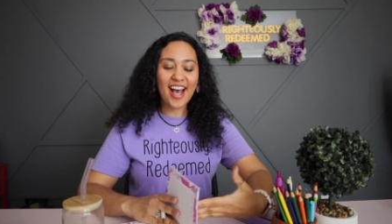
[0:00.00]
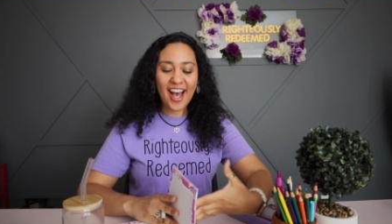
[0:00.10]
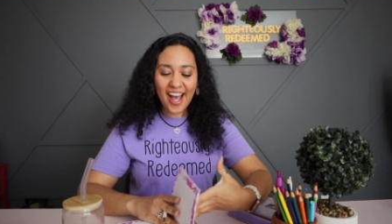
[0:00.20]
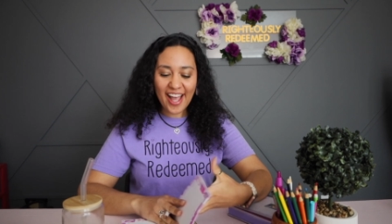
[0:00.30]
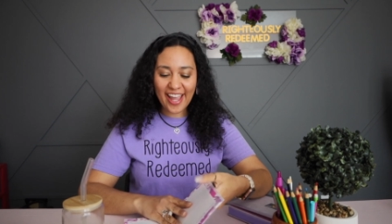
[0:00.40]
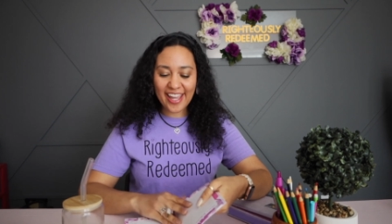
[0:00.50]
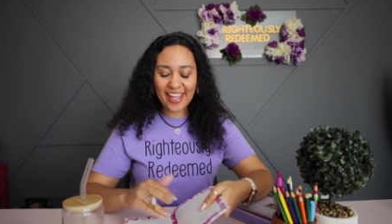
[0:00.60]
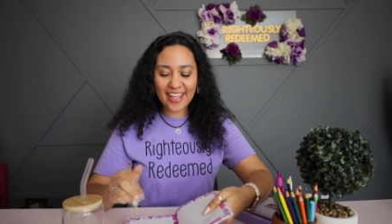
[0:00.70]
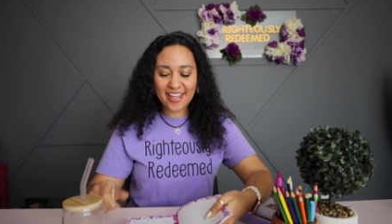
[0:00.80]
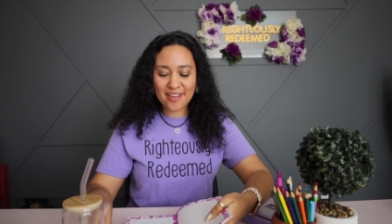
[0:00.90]

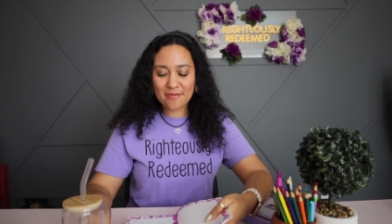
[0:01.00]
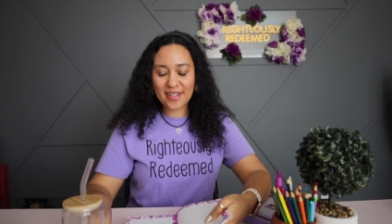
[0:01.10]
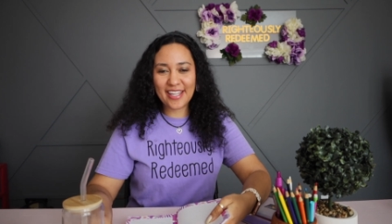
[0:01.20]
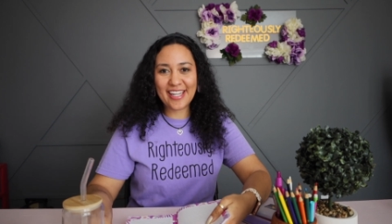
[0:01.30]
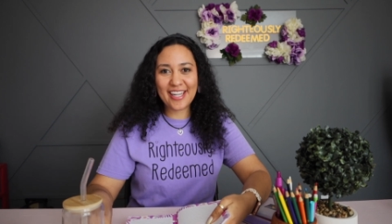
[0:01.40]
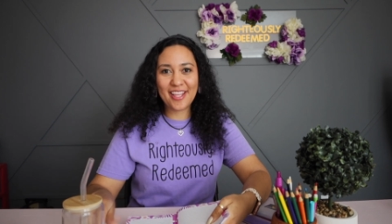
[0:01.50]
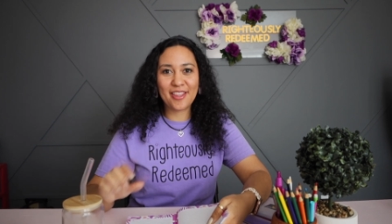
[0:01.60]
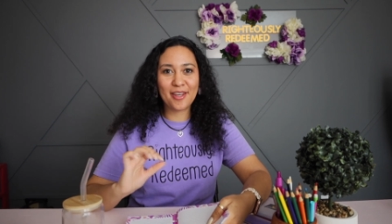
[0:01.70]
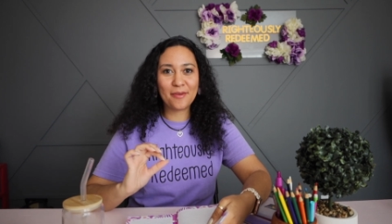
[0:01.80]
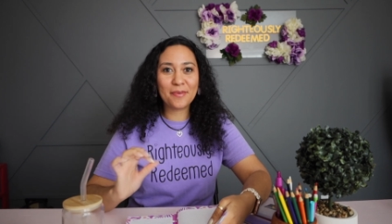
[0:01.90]
I am getting
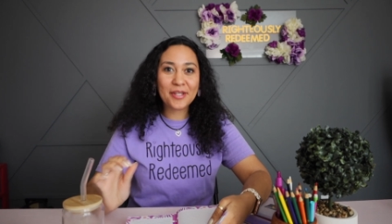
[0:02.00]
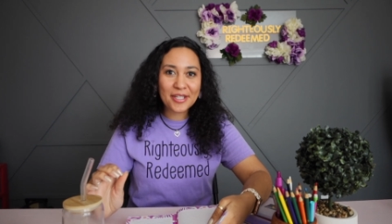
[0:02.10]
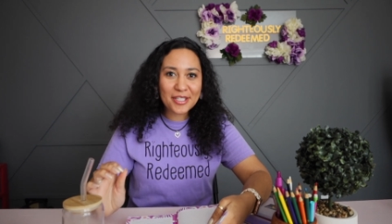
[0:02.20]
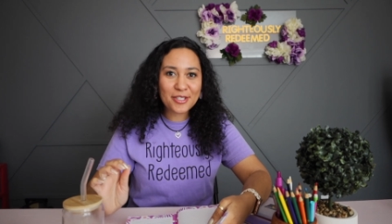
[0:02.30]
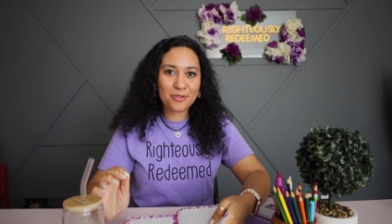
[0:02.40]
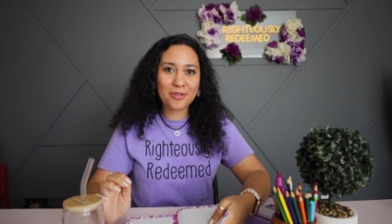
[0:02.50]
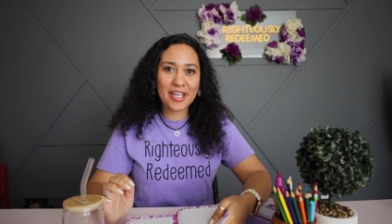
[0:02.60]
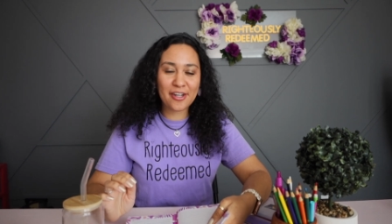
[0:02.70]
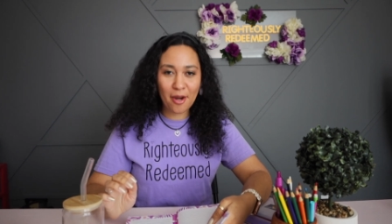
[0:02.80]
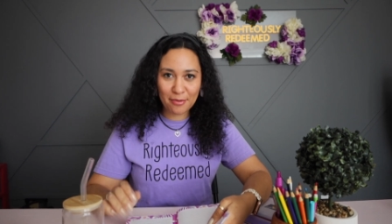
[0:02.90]
the pure joy
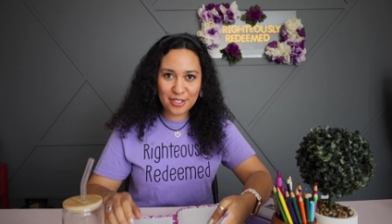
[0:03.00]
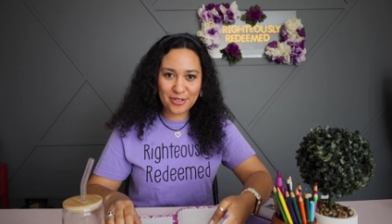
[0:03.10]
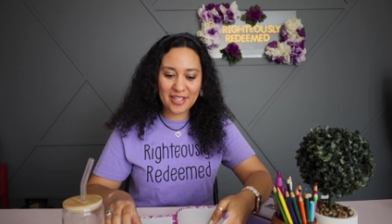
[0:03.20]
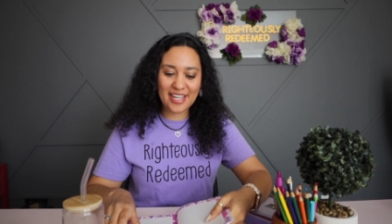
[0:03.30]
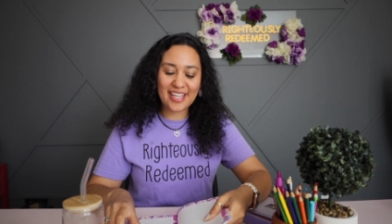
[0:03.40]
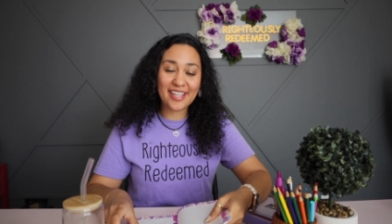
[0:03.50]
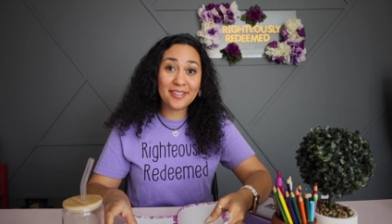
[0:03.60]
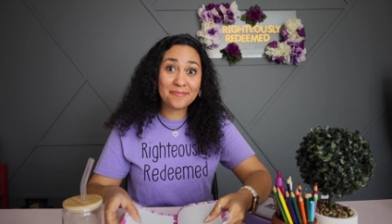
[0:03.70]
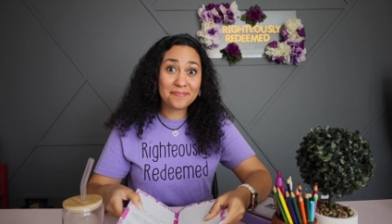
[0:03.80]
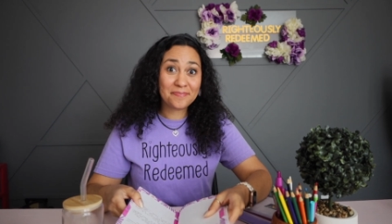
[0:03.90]
and opportunity